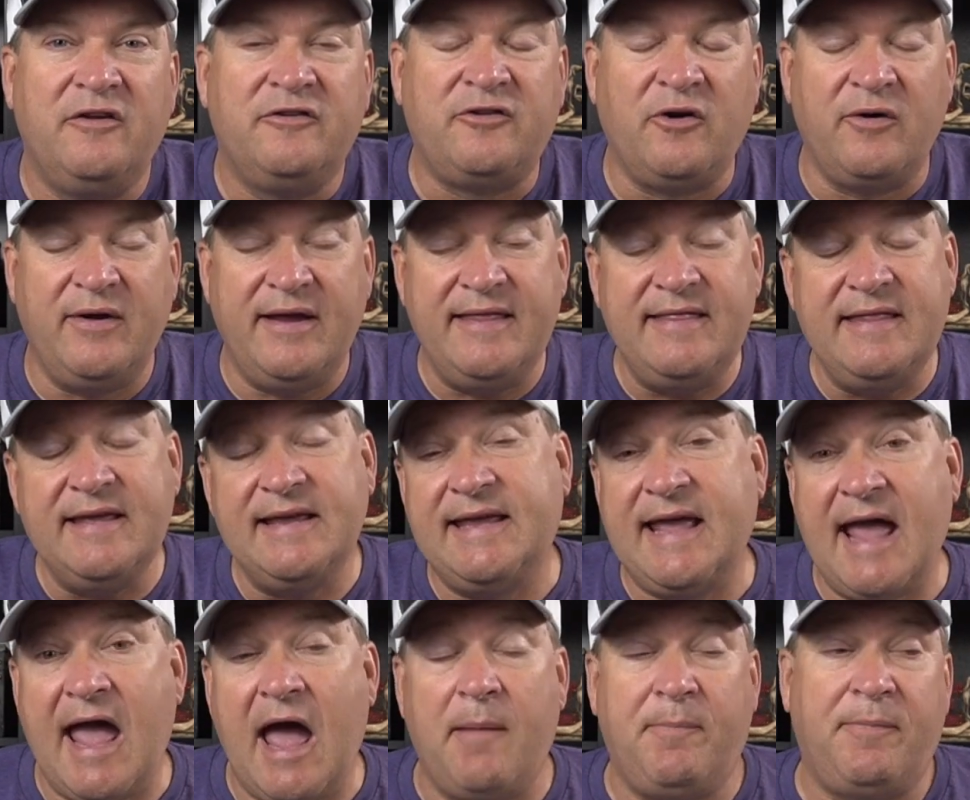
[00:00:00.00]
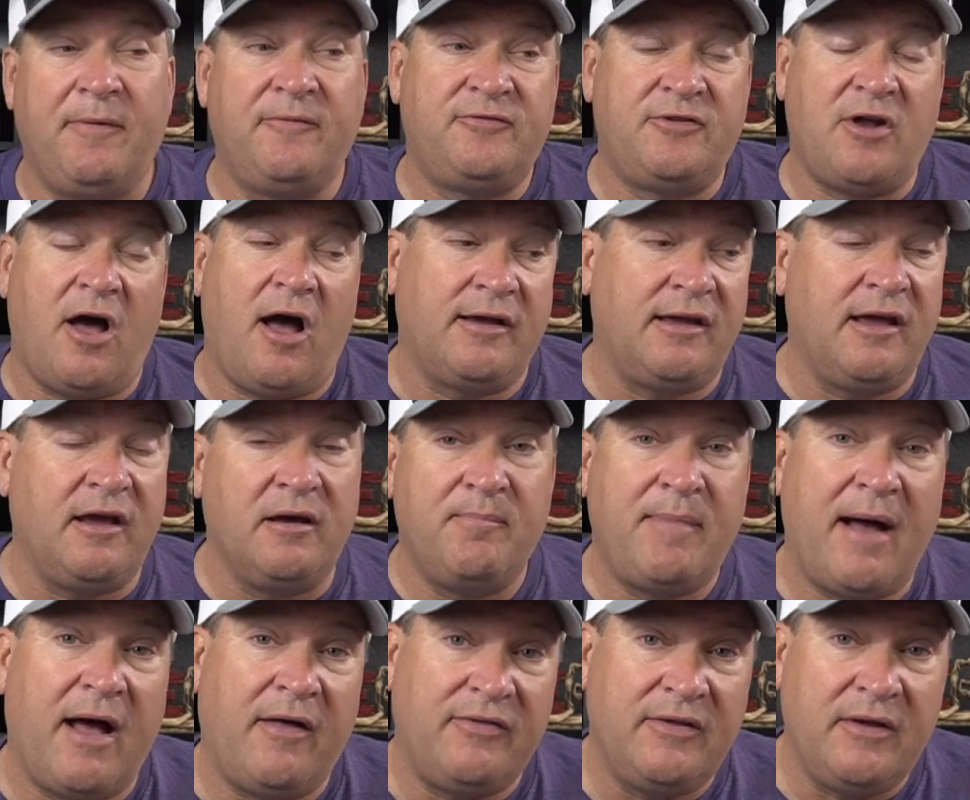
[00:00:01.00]
So in the gap of talking
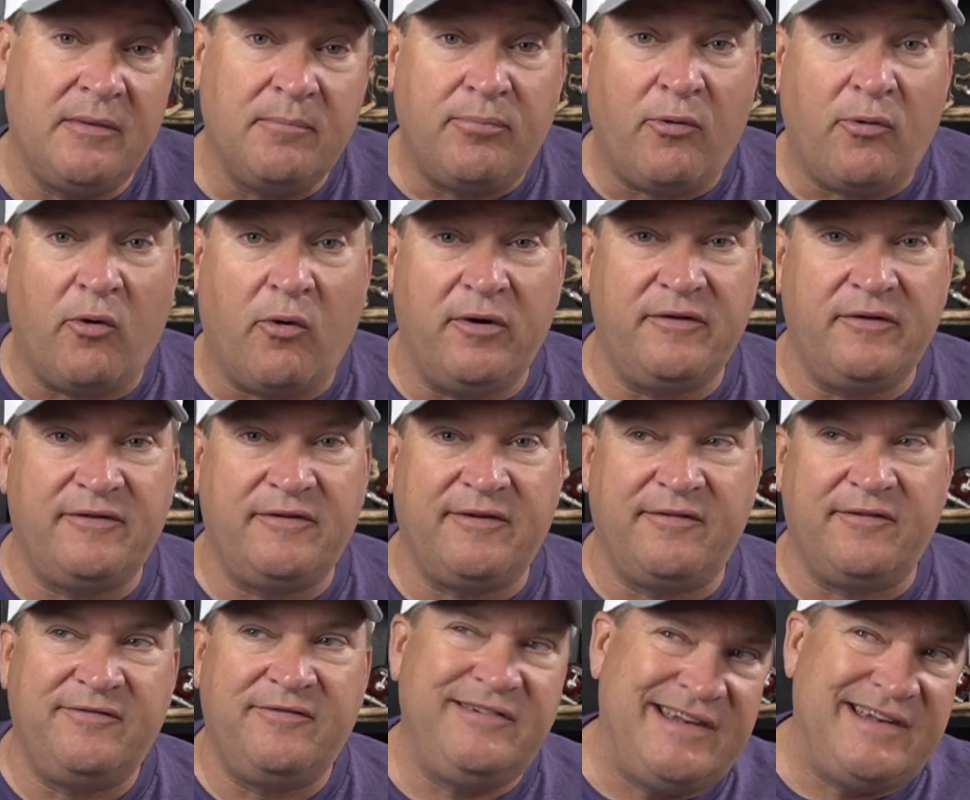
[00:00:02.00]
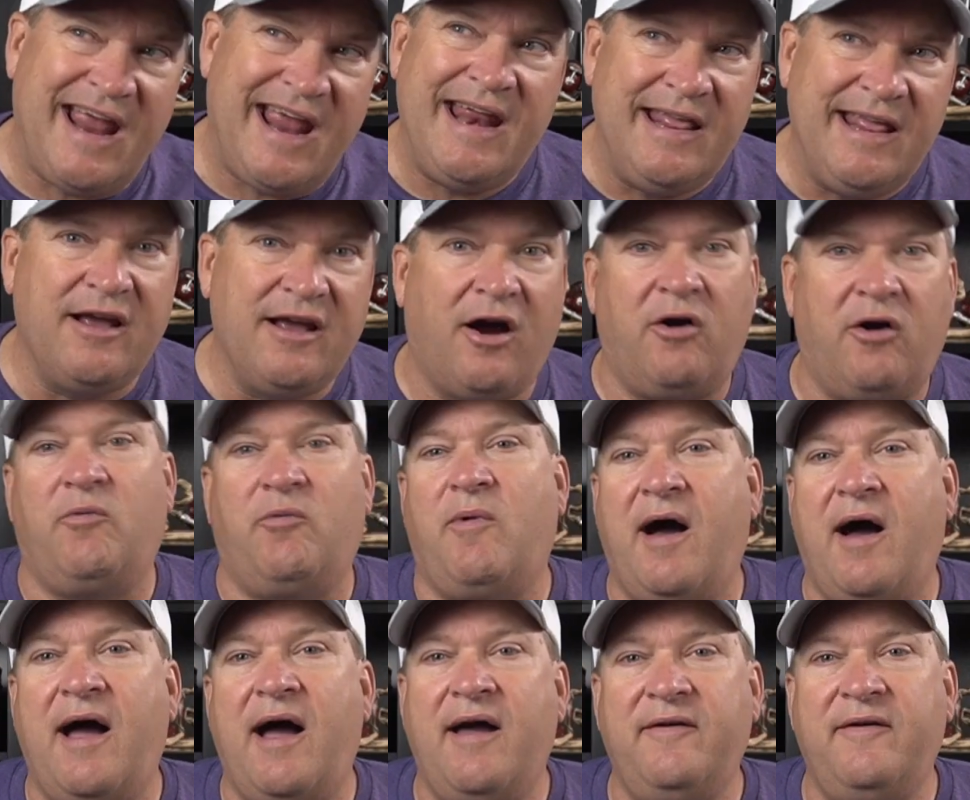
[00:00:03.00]
about the importance of dating our
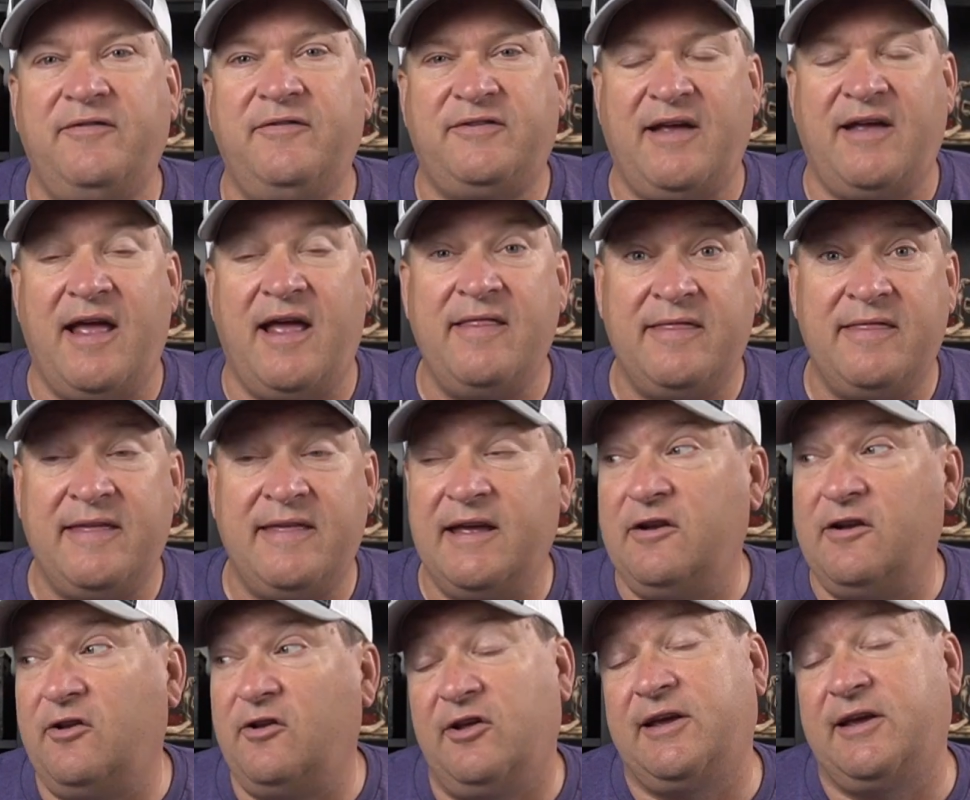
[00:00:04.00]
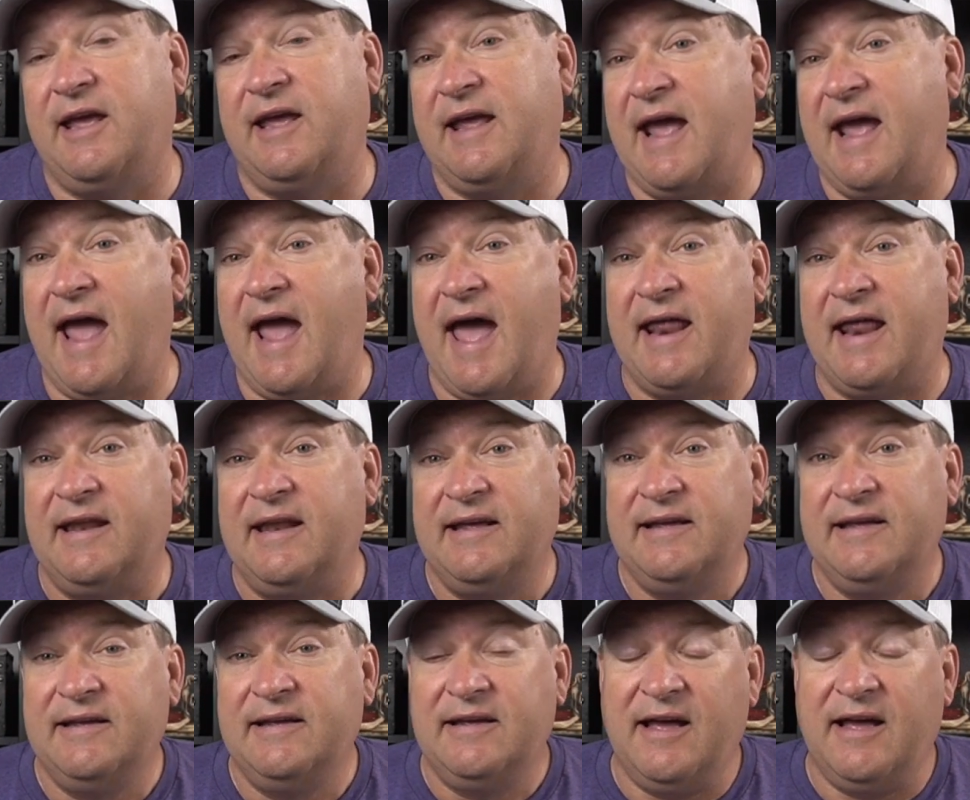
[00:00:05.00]
wives and then looking at
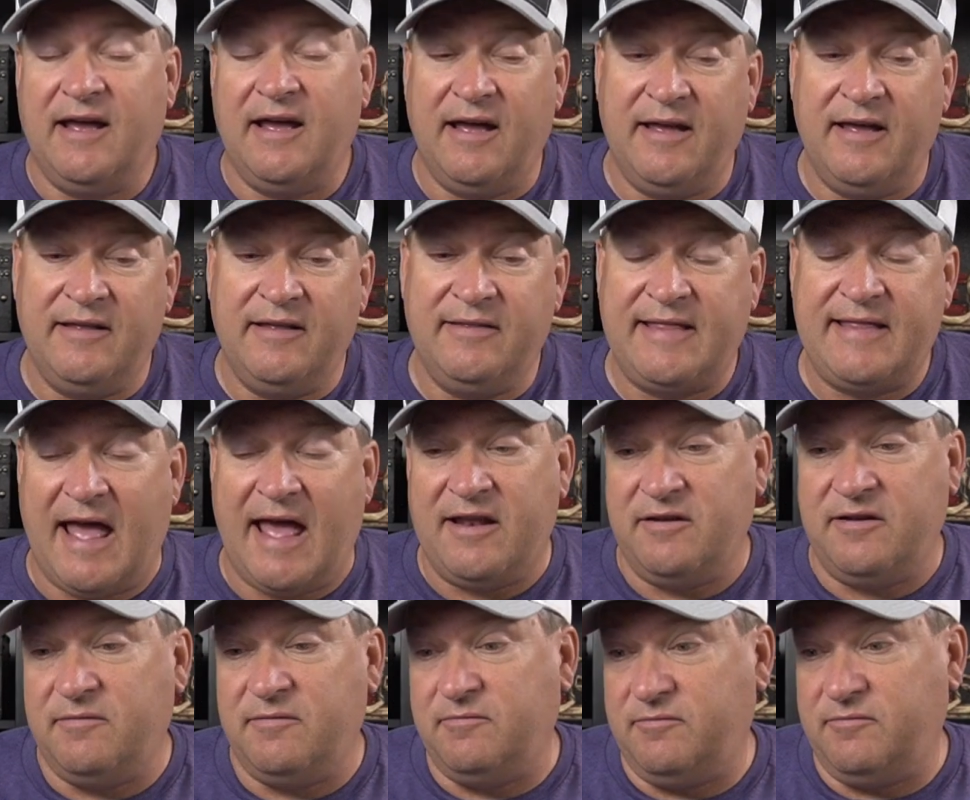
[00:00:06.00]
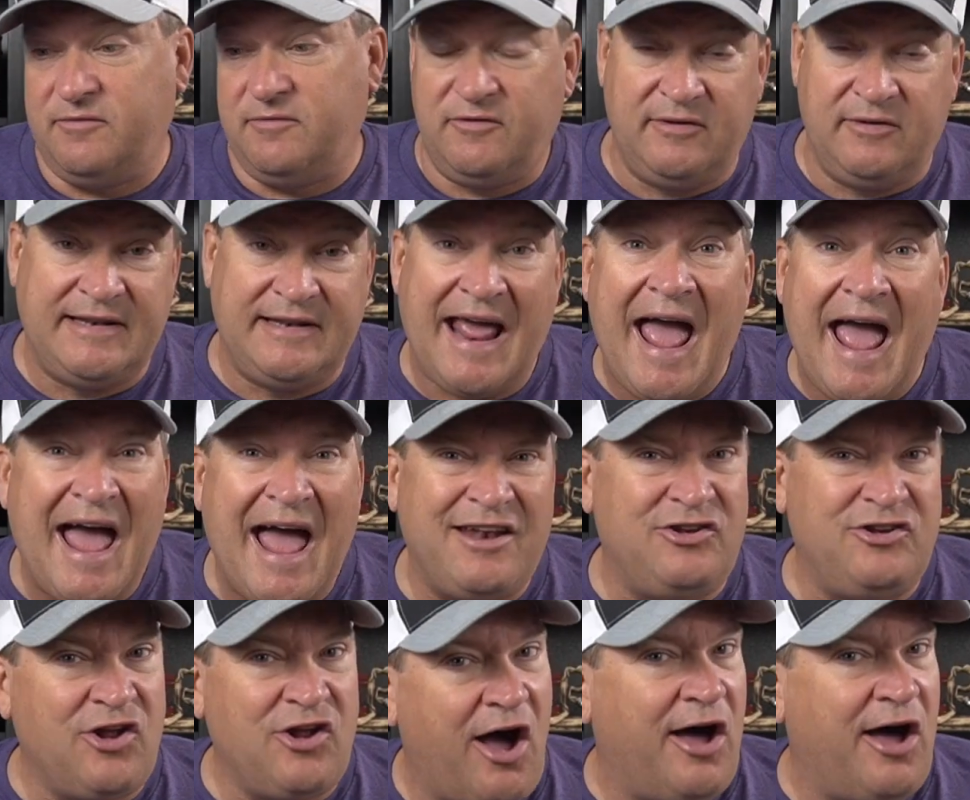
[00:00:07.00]
that
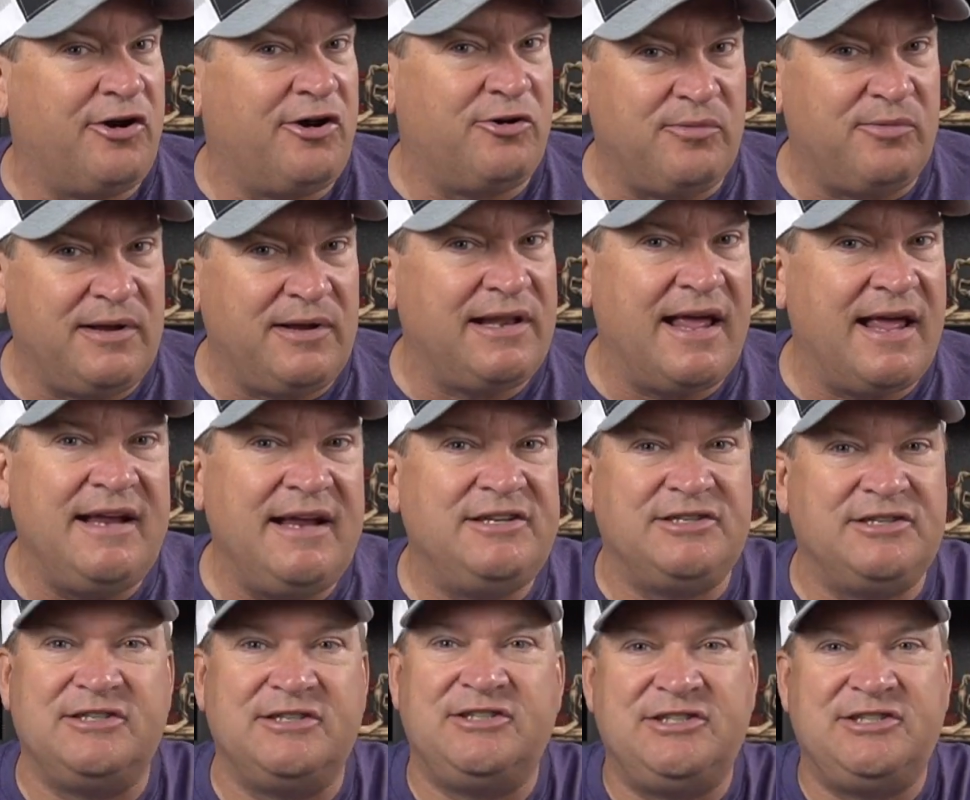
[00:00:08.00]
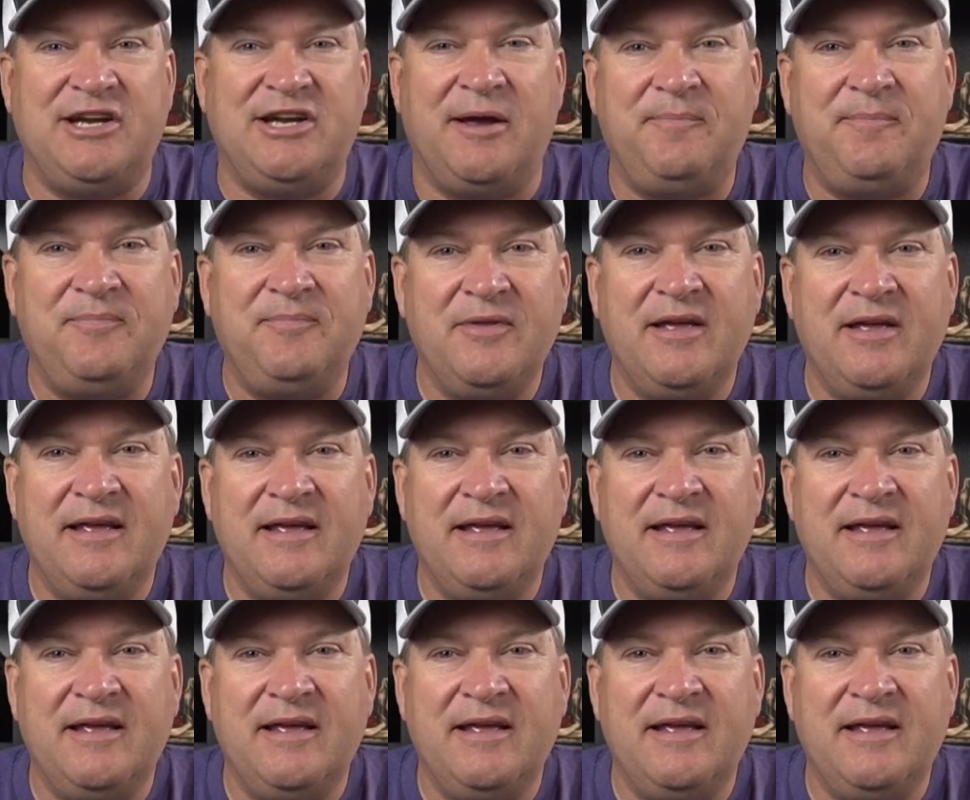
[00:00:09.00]
dad-daughter relationship,